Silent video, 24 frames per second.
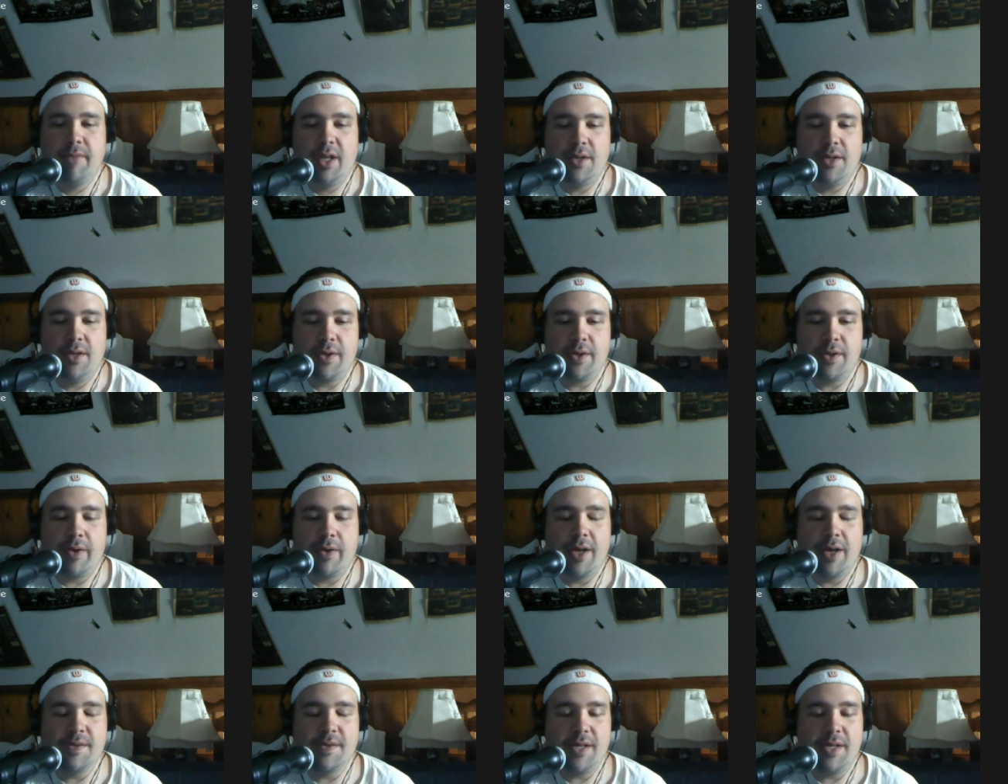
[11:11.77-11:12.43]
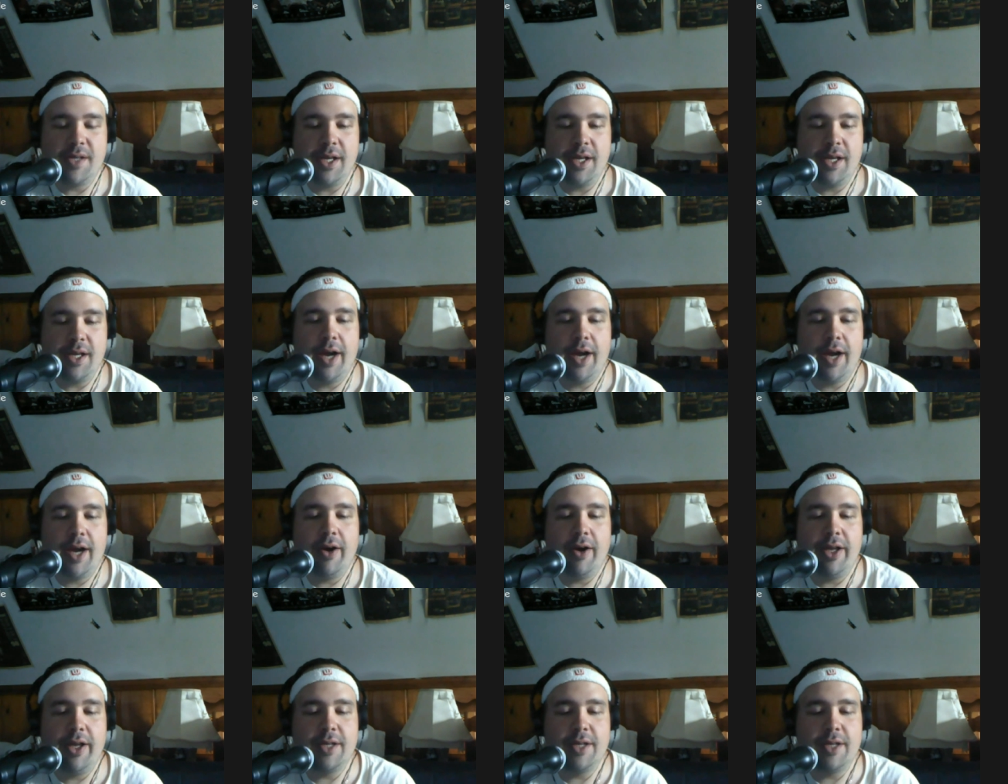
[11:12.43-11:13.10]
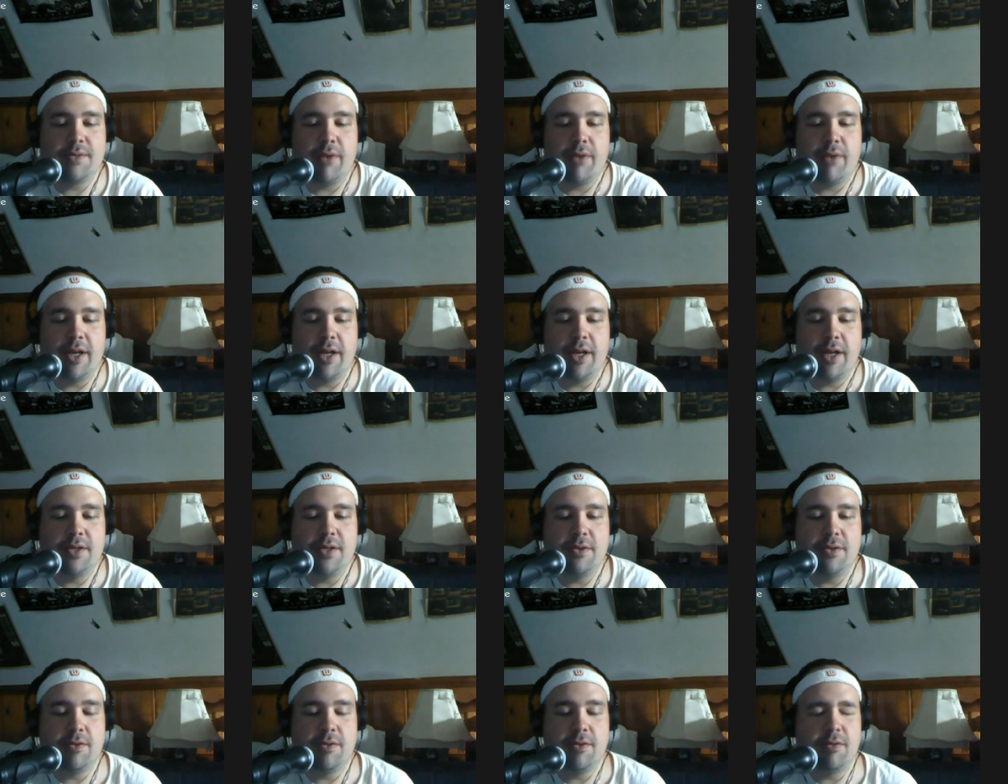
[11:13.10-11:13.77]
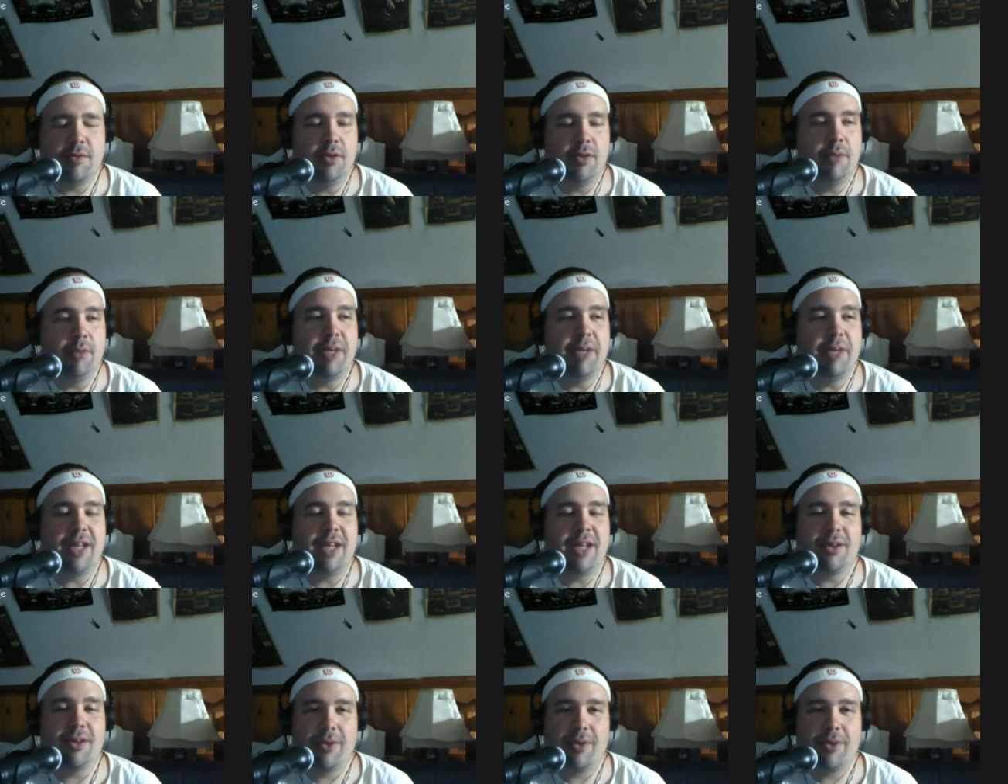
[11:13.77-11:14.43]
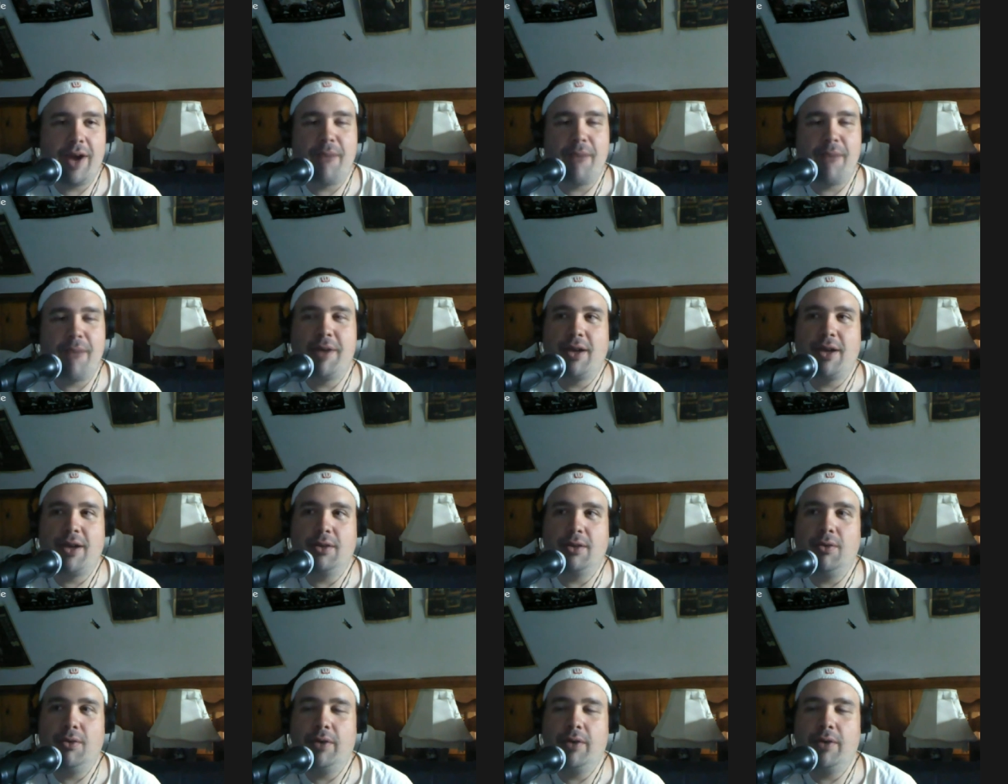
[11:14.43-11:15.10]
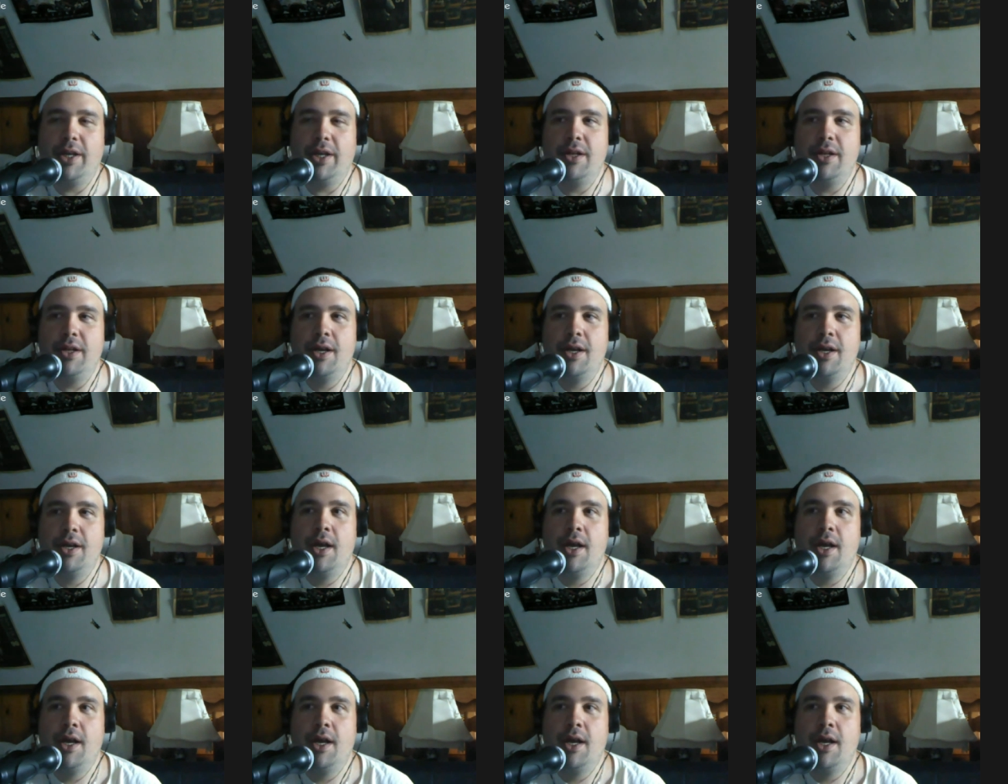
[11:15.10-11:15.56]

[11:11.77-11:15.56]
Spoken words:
So as Harry is ready to beat the crap out of Lloyd,